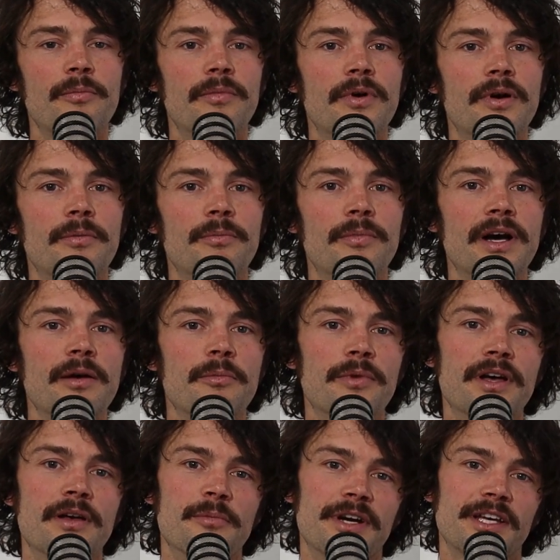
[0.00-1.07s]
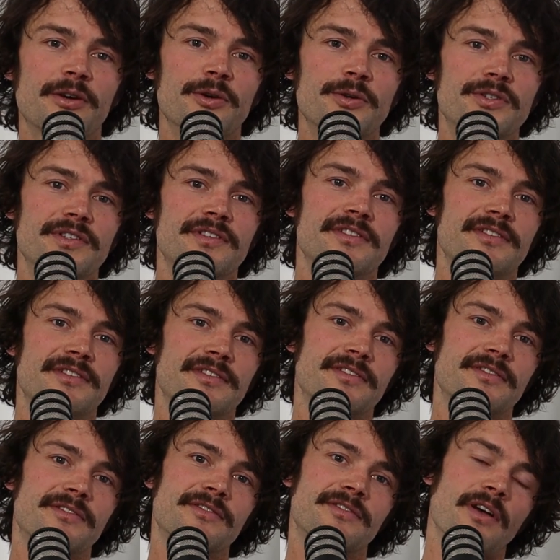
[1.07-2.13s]
My coach
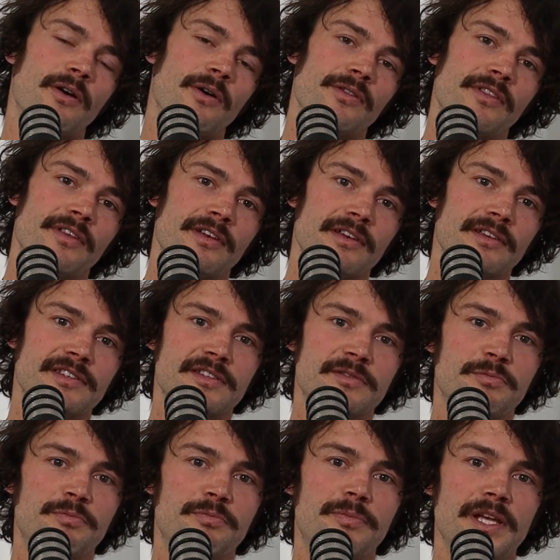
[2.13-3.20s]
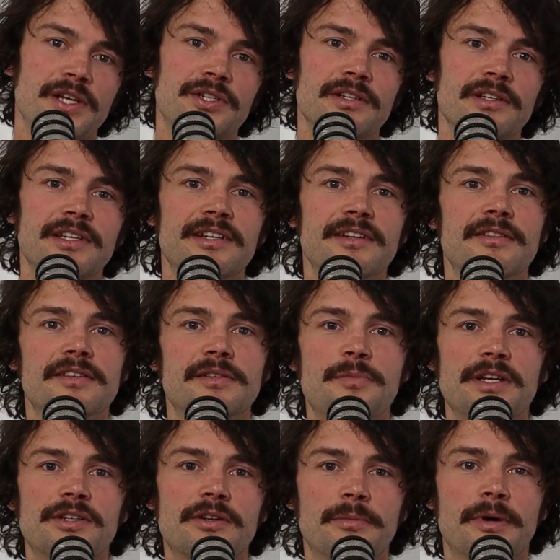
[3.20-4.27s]
is on the special end of the
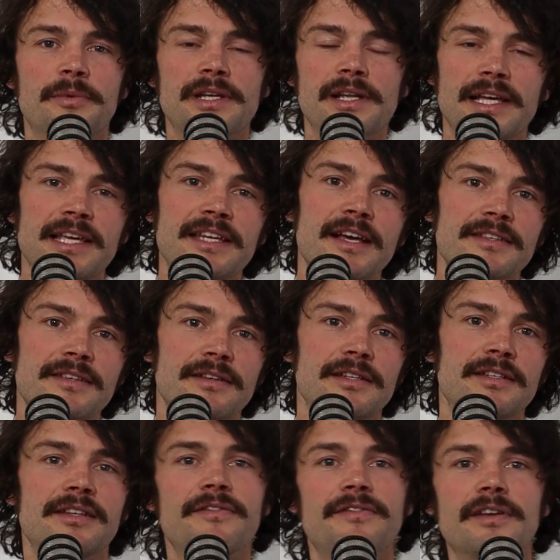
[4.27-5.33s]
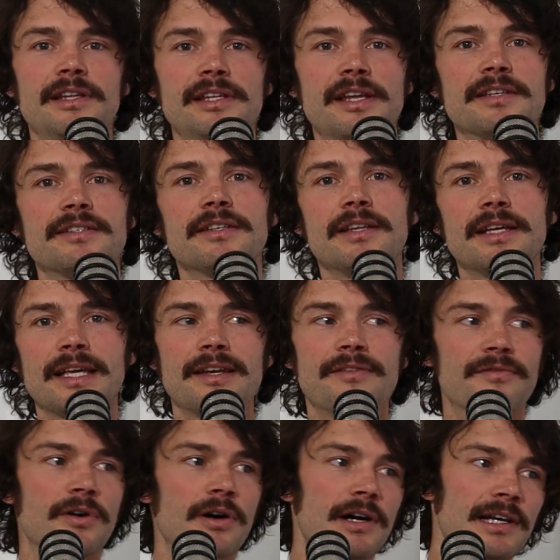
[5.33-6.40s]
spectrum. I mean, like he definitely doesn't like
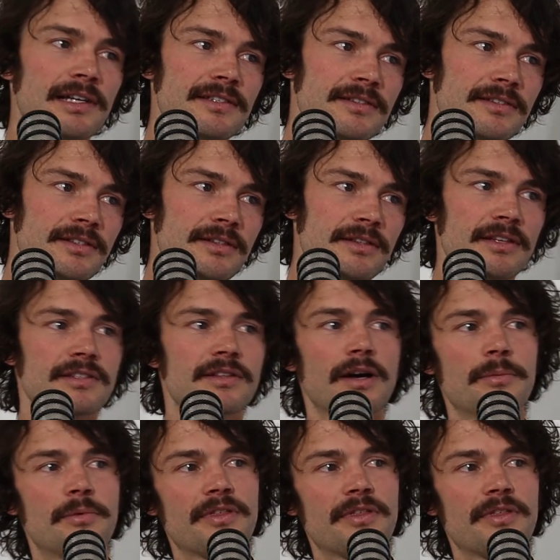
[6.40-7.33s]
advise this type of thing.